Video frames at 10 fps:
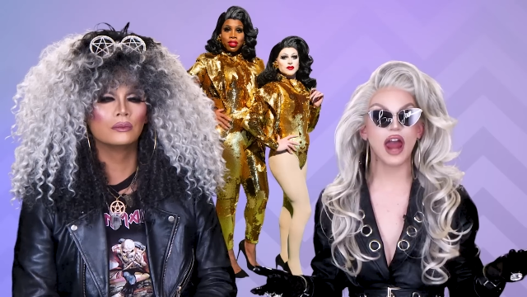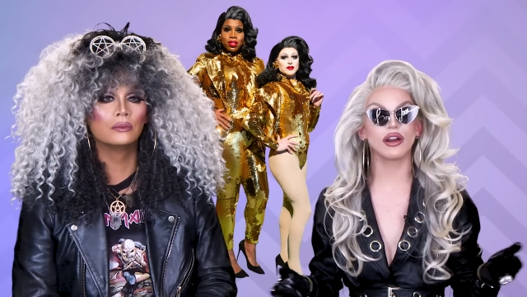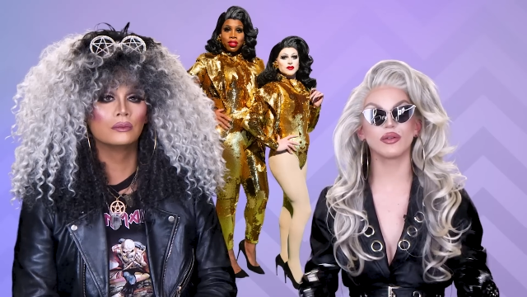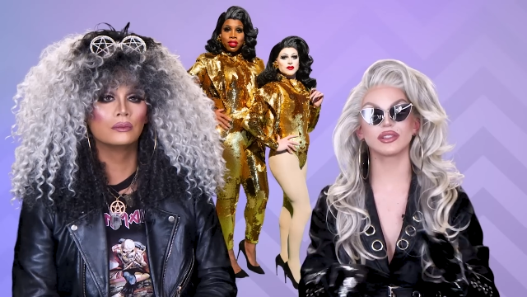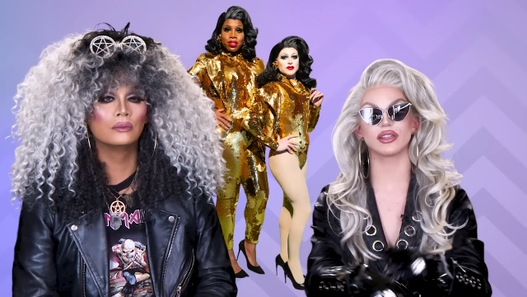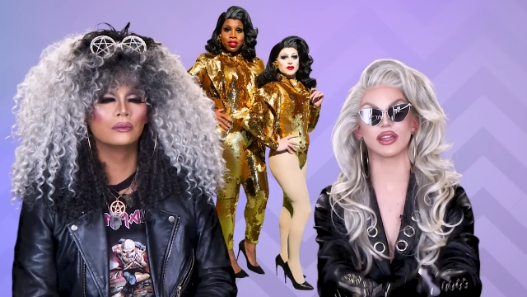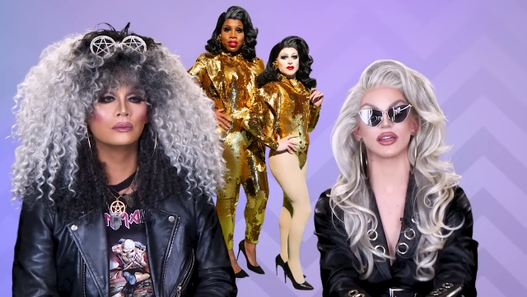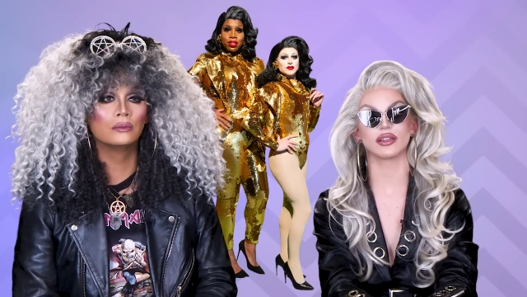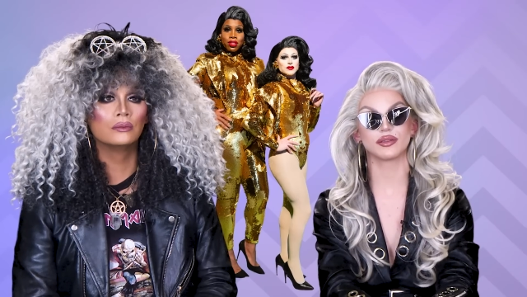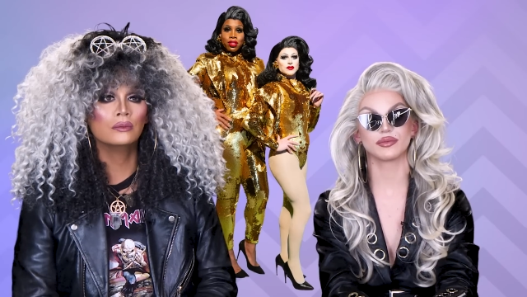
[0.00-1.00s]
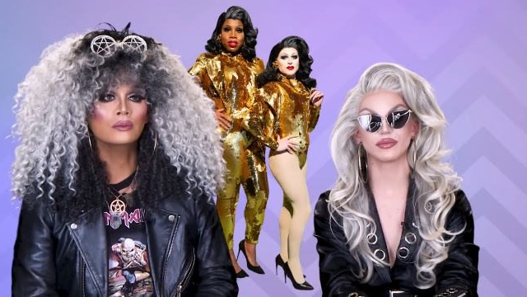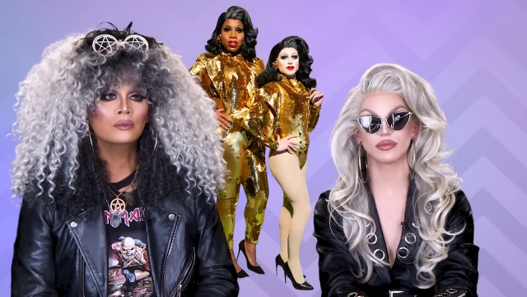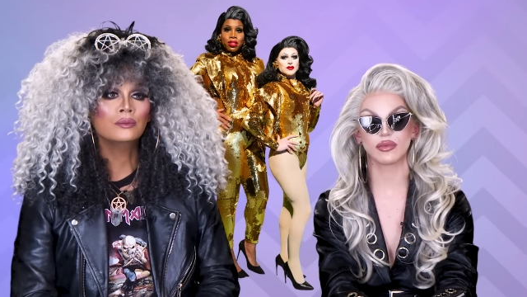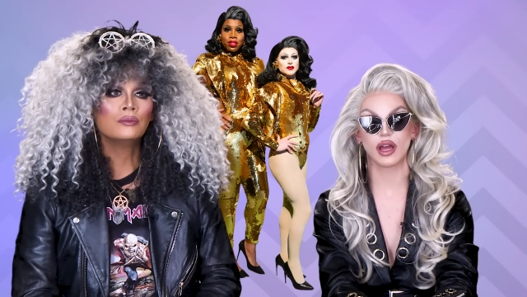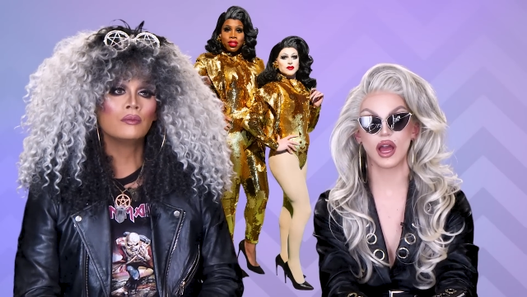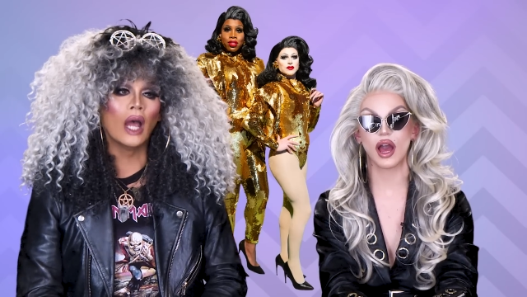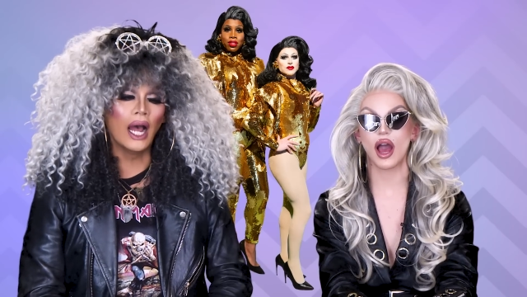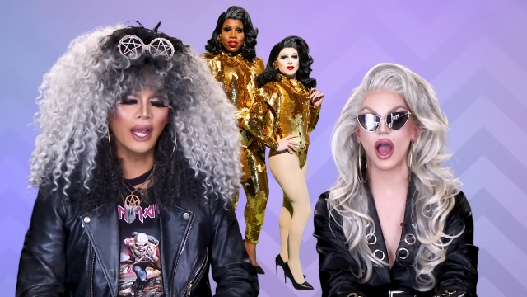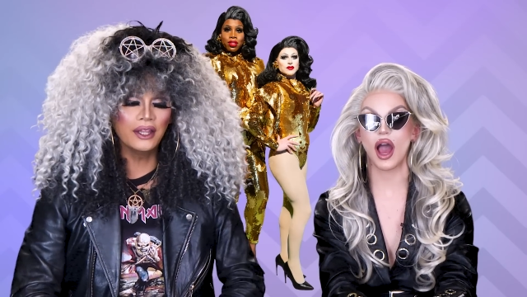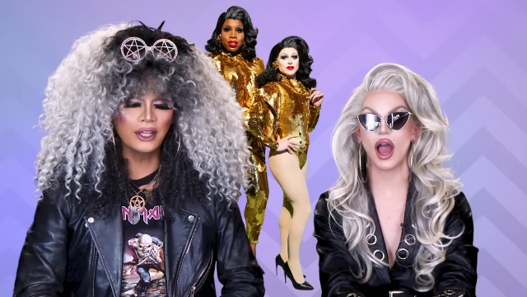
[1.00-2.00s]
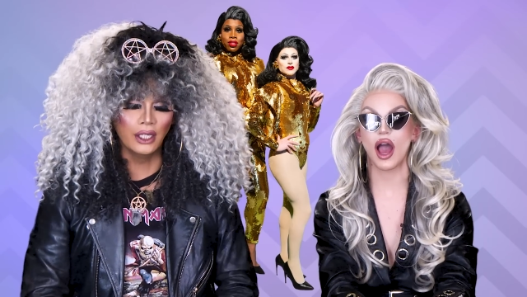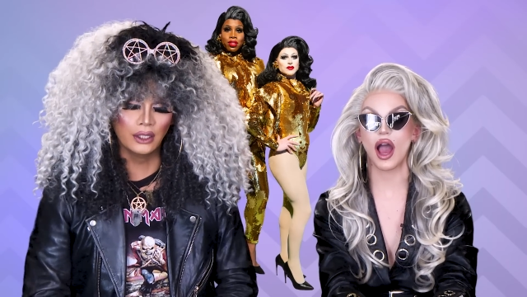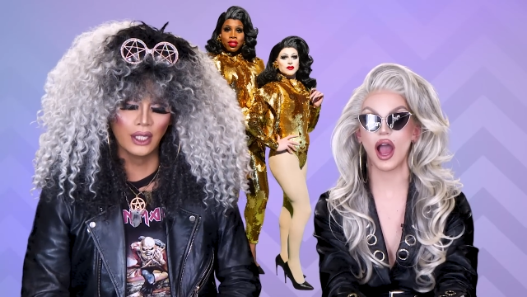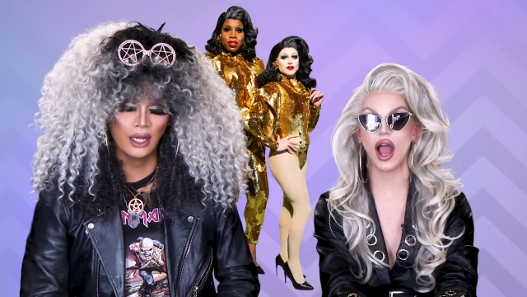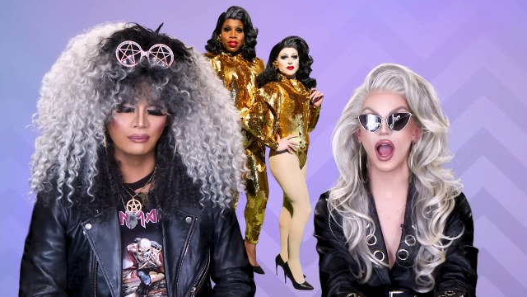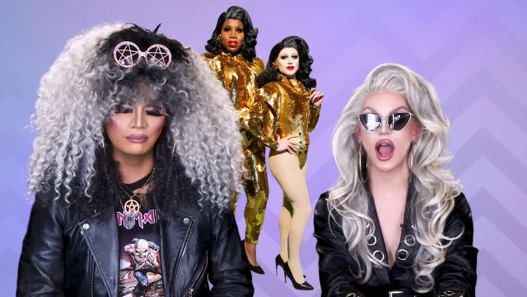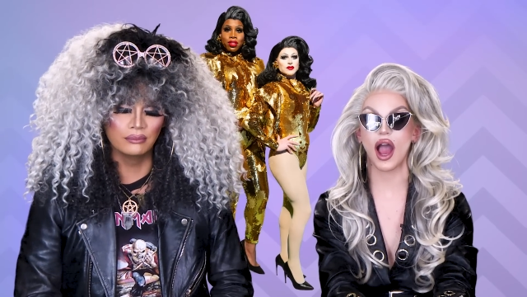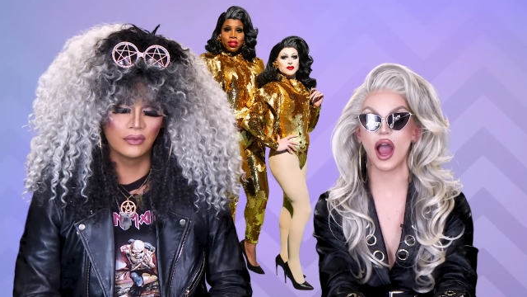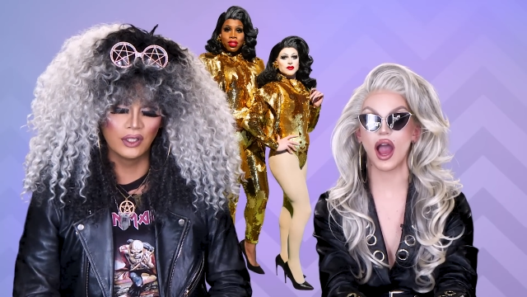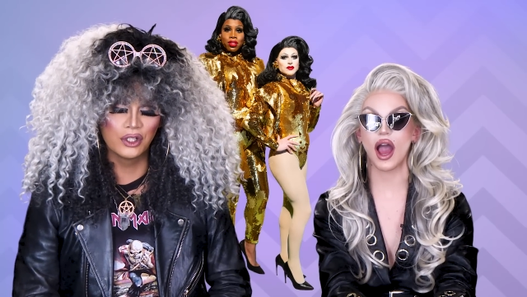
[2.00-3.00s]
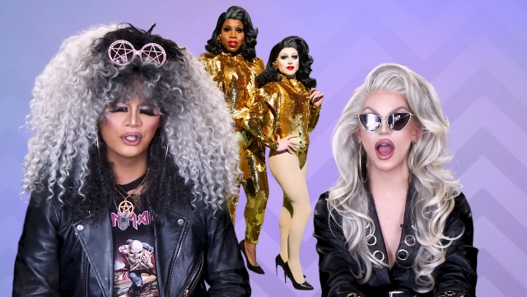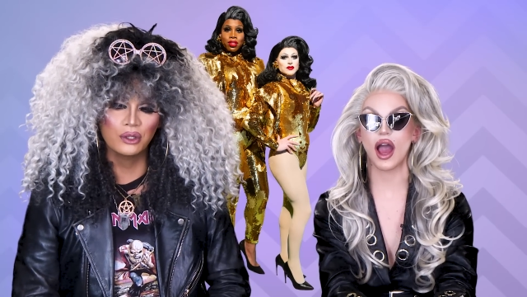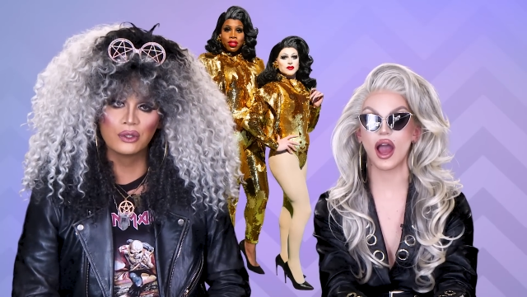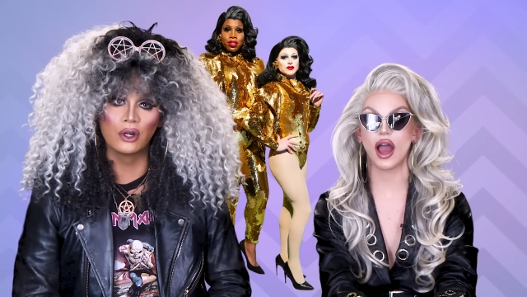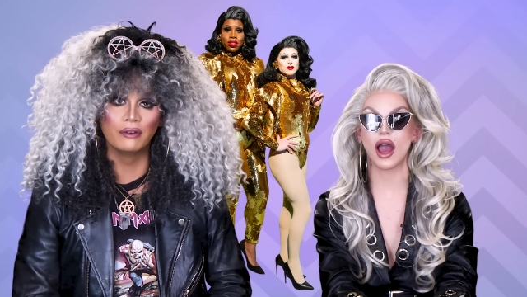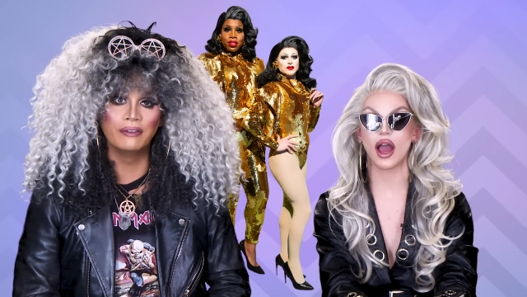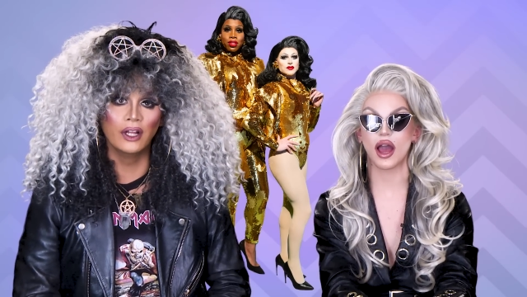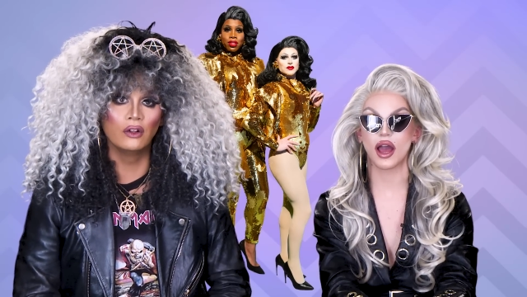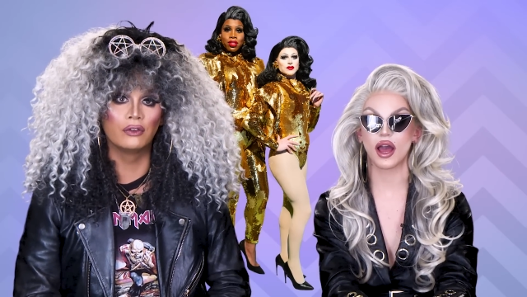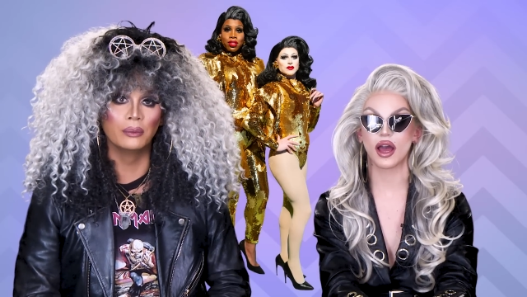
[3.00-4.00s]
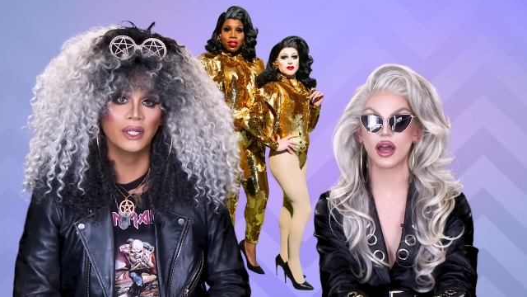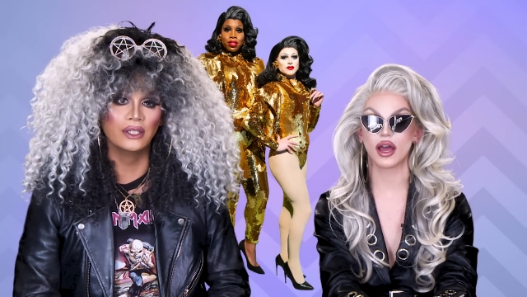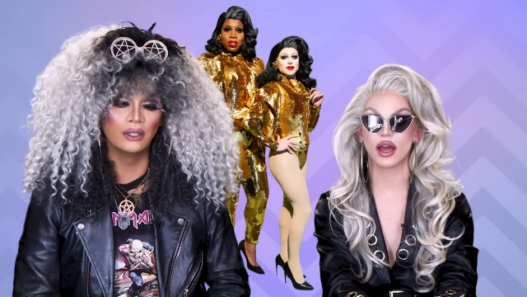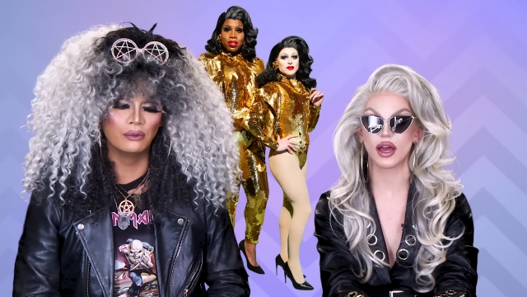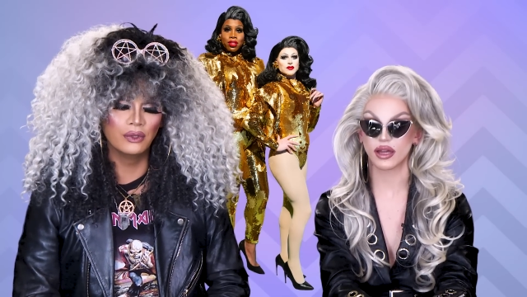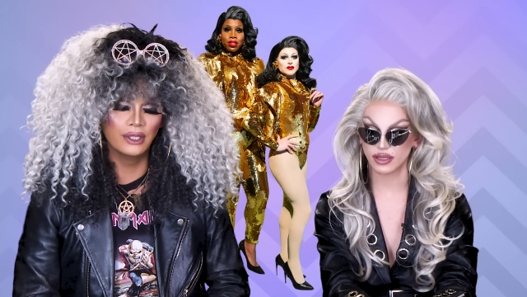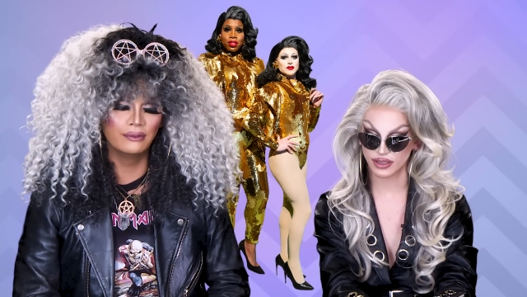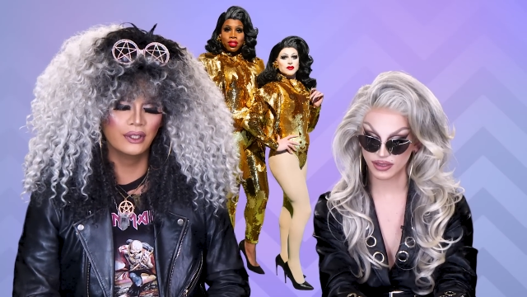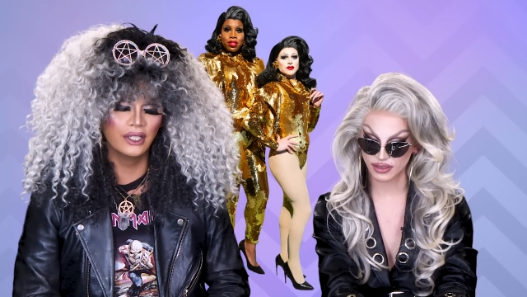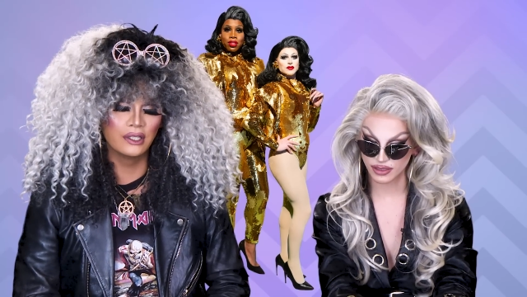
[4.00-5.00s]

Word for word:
Speaker 1: I don't know what to think. I think that the shoes are a fail for me and they're really, really